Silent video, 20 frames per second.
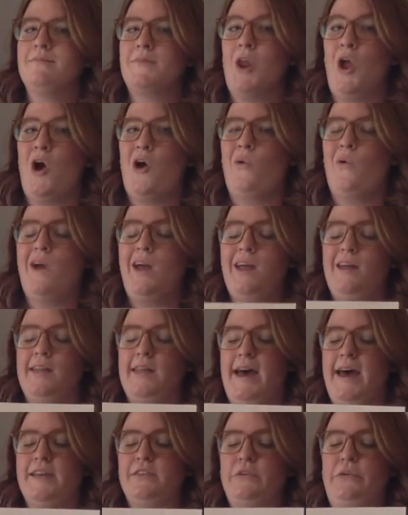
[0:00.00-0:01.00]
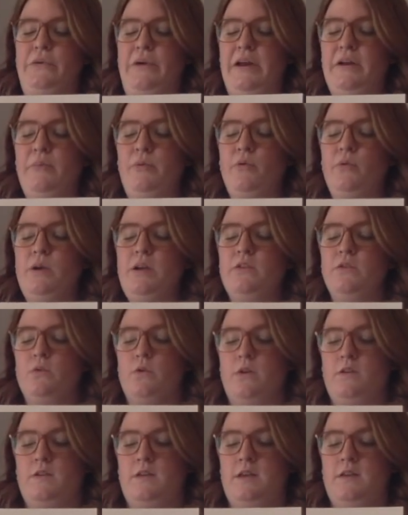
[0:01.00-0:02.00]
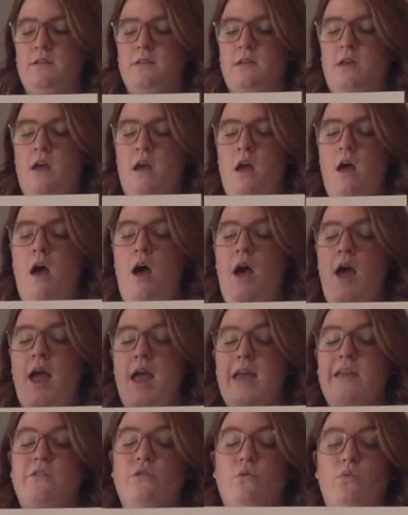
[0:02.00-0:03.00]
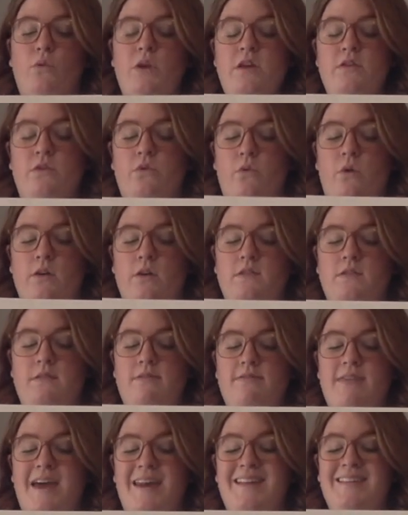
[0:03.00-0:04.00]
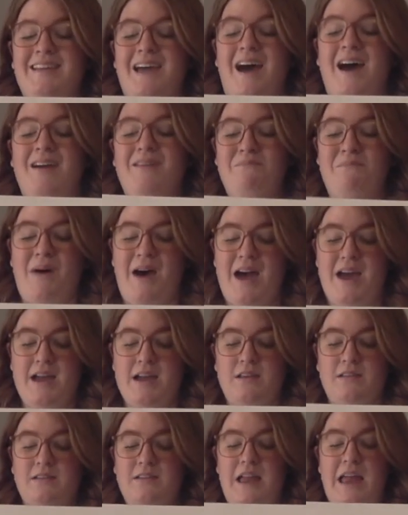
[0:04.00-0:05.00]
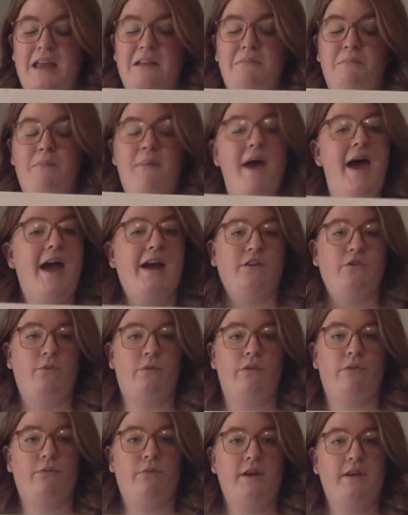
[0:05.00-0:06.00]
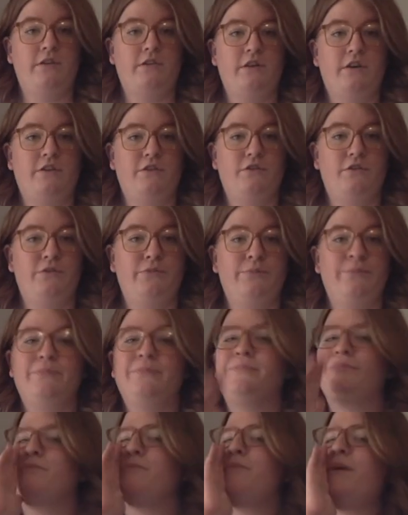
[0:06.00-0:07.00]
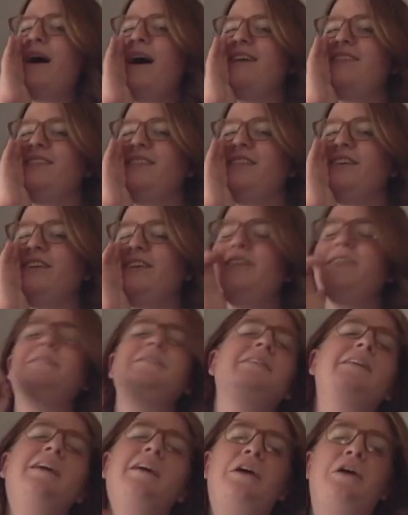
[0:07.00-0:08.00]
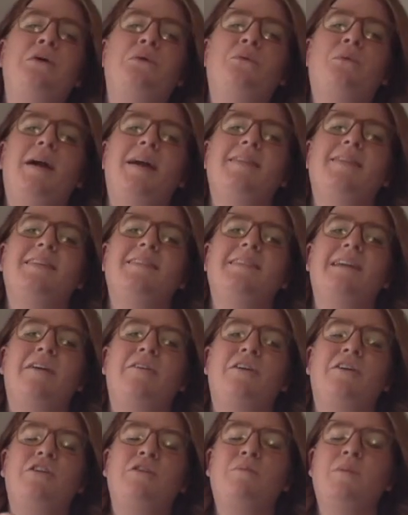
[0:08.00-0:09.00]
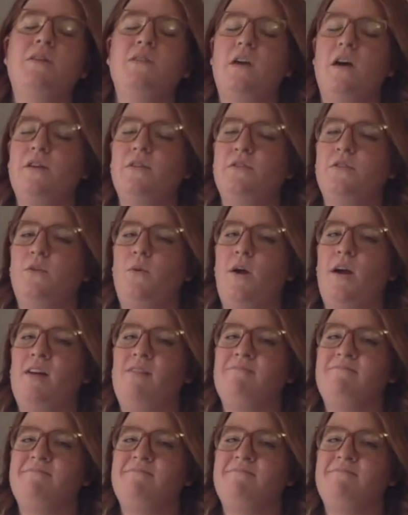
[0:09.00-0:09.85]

Okay, class, credible resources is a resource that is unbiased and backed with research. Pause alert. Write this down on your Marzano square.